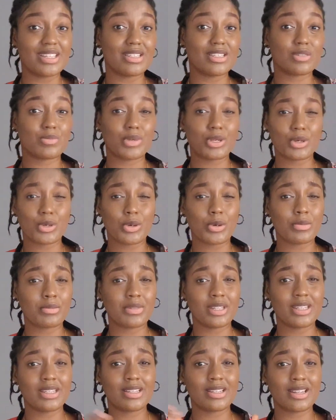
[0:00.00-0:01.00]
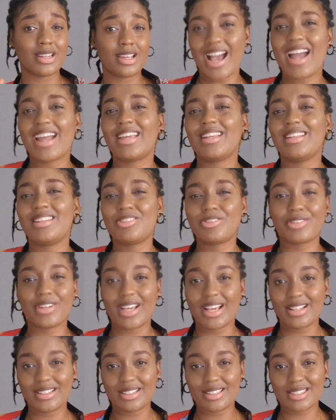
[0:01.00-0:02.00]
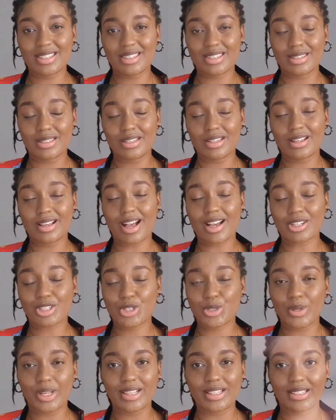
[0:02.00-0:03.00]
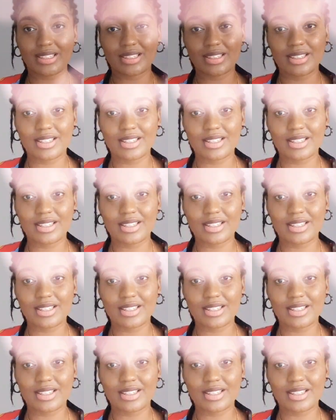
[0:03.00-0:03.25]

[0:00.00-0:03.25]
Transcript: is becoming highly realistic, actually.